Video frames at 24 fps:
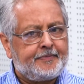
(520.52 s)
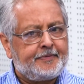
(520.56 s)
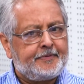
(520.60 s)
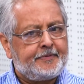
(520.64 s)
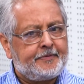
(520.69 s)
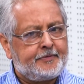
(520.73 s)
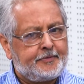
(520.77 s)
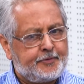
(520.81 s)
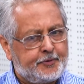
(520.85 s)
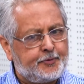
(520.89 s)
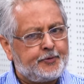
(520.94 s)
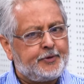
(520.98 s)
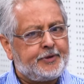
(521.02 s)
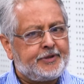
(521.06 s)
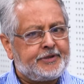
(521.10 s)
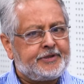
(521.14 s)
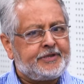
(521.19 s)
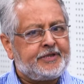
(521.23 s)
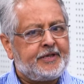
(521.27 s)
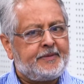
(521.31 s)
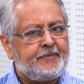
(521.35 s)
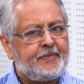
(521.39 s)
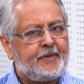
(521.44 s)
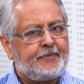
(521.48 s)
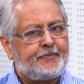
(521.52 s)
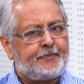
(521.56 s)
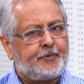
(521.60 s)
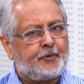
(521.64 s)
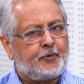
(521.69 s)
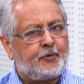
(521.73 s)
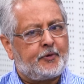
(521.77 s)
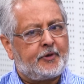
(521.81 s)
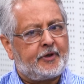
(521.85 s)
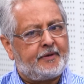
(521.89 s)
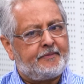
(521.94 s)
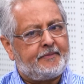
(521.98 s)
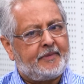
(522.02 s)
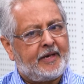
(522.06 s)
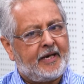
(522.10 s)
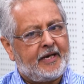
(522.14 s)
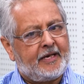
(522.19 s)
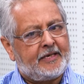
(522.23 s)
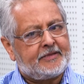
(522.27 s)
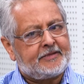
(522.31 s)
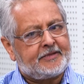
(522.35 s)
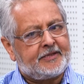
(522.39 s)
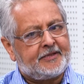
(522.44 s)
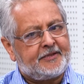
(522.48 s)
through its CIBIP program,
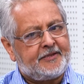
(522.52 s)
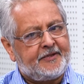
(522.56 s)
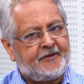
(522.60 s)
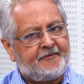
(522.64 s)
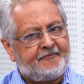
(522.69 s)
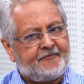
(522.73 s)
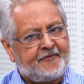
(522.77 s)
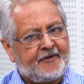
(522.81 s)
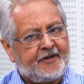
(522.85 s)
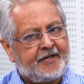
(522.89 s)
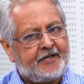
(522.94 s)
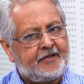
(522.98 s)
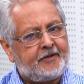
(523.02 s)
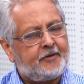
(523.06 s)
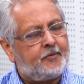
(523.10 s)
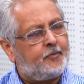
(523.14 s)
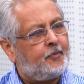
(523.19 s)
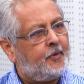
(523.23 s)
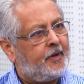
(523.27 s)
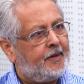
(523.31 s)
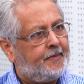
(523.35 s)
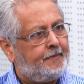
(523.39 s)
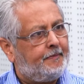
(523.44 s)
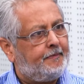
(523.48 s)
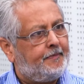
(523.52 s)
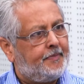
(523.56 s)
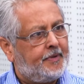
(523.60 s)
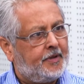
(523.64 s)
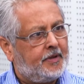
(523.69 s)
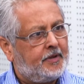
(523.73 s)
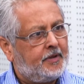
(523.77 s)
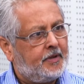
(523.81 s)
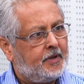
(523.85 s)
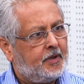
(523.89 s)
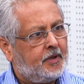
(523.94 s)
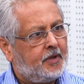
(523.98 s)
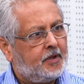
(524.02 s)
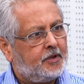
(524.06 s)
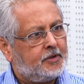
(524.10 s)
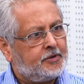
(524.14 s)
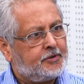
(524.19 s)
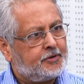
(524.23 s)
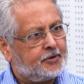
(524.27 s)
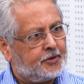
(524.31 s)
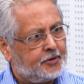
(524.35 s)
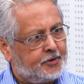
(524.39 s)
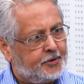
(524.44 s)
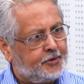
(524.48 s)
has a defined web
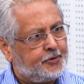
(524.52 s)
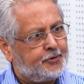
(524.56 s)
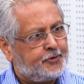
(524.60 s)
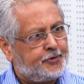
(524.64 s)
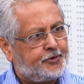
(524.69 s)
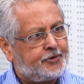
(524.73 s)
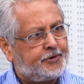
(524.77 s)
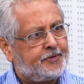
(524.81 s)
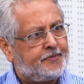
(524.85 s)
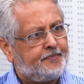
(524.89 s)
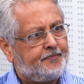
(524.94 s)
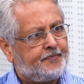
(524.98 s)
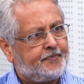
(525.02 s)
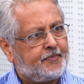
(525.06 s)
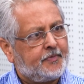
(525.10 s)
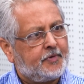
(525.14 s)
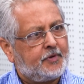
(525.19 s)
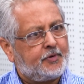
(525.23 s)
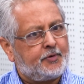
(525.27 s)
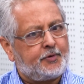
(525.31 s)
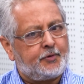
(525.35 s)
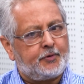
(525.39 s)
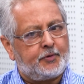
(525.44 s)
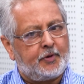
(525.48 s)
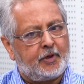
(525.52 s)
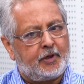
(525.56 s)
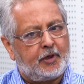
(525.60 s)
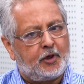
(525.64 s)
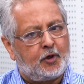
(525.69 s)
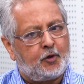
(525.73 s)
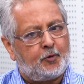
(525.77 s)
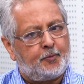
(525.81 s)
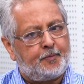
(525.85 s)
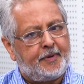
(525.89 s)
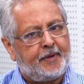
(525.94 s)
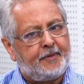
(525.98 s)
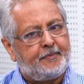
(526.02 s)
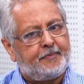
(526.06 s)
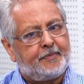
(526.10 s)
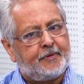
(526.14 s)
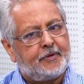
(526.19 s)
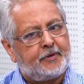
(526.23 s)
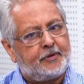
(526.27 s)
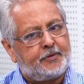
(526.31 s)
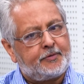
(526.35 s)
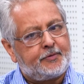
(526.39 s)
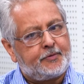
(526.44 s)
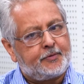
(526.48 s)
solution to allow
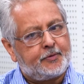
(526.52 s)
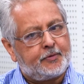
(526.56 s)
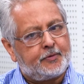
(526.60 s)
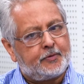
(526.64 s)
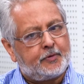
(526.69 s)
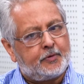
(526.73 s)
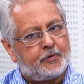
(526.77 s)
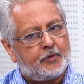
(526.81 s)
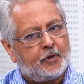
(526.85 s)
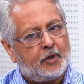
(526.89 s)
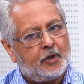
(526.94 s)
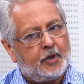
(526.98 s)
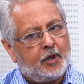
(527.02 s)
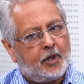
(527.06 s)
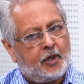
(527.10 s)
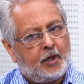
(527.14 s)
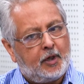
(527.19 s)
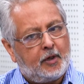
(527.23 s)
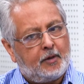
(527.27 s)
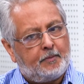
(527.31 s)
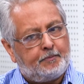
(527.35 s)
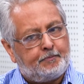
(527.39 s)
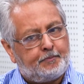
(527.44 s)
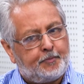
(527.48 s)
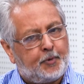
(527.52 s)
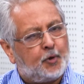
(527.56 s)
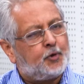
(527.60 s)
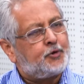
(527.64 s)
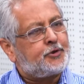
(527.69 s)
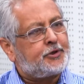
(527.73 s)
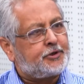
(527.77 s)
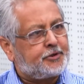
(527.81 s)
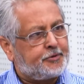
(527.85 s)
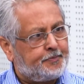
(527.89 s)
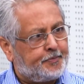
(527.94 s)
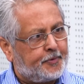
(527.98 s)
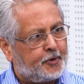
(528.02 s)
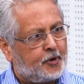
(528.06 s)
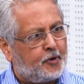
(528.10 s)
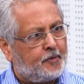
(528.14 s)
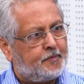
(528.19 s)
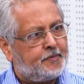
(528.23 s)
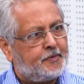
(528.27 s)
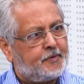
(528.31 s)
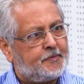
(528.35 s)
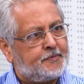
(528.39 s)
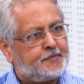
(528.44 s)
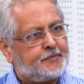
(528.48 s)
people to post
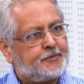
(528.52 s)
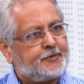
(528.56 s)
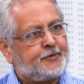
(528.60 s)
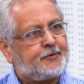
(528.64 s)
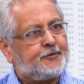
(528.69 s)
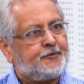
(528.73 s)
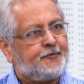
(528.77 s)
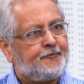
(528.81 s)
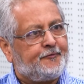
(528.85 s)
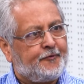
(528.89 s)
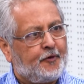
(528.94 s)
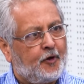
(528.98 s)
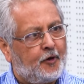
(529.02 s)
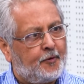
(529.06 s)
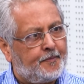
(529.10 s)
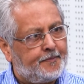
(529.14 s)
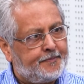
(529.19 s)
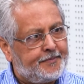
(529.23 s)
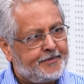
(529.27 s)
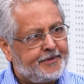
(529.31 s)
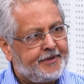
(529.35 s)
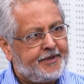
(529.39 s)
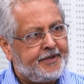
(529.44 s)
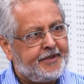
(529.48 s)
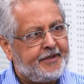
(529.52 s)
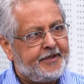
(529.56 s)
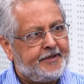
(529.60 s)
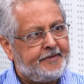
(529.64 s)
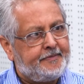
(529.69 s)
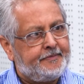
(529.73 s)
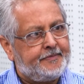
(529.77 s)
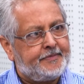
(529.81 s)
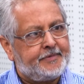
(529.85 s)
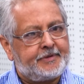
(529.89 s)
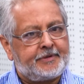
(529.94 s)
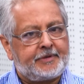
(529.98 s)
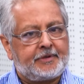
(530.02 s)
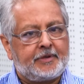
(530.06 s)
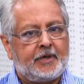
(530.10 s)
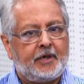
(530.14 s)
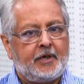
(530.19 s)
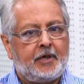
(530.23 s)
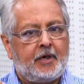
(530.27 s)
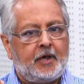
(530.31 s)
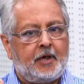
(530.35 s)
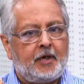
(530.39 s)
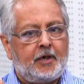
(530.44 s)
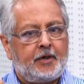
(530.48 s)
problems, to form teams,
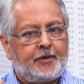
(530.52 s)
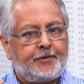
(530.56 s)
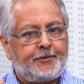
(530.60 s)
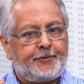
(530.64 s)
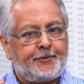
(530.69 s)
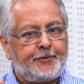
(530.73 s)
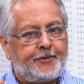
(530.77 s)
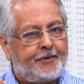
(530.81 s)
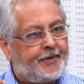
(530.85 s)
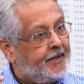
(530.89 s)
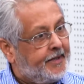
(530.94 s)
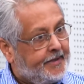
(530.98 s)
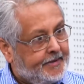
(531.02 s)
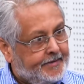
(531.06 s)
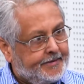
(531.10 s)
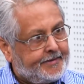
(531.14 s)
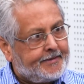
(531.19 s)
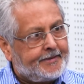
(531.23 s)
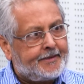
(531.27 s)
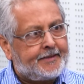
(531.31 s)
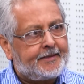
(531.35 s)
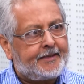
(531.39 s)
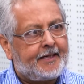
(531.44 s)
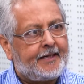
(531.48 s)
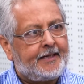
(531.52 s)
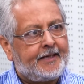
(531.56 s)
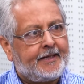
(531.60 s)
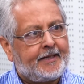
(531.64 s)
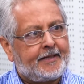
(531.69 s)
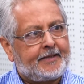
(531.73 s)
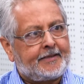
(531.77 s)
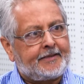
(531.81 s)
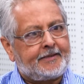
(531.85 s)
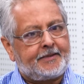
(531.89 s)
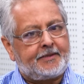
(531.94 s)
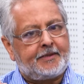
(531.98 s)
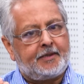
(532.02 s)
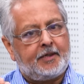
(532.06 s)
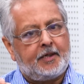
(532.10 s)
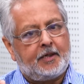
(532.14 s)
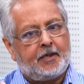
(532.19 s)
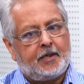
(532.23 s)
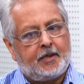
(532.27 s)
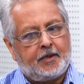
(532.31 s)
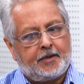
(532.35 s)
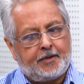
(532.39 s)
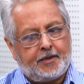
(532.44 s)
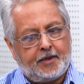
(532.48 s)
to interact,
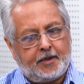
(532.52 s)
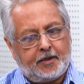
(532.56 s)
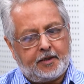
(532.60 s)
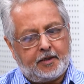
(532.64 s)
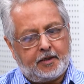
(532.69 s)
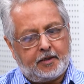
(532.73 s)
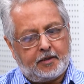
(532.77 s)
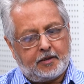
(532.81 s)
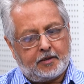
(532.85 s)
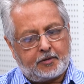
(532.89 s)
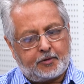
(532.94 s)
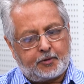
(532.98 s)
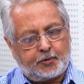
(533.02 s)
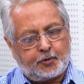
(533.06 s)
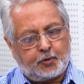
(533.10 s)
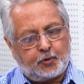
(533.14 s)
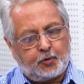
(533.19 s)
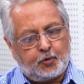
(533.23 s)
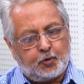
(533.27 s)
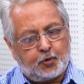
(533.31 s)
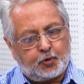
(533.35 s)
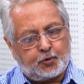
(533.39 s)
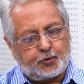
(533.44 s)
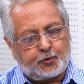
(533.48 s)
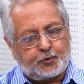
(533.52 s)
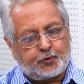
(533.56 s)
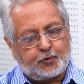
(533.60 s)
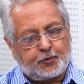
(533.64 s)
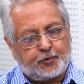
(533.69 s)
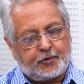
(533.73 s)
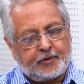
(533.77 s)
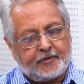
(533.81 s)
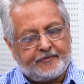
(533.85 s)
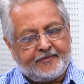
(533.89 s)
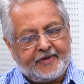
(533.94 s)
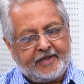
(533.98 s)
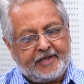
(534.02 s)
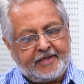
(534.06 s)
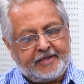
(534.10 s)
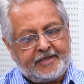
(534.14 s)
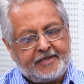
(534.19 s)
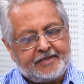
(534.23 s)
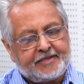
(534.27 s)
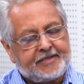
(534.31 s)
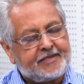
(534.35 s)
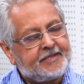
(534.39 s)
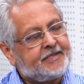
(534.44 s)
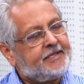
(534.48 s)
to go through the
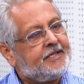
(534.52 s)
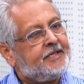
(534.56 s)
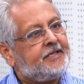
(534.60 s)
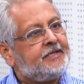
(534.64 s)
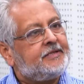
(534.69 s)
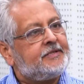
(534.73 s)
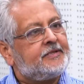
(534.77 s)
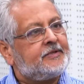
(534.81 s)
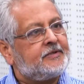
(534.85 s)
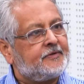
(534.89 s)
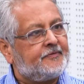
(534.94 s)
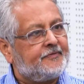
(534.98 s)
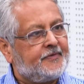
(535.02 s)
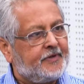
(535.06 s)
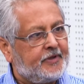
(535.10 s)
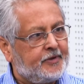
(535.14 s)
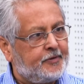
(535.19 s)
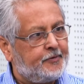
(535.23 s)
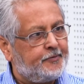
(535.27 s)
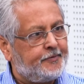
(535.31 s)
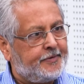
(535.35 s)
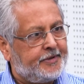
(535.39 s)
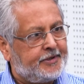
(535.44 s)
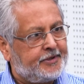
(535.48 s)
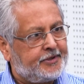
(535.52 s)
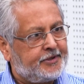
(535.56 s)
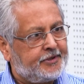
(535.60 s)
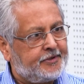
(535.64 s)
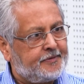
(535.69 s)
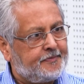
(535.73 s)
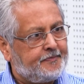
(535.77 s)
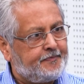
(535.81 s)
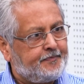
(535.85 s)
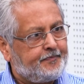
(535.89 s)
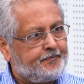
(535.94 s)
various stages of innovation.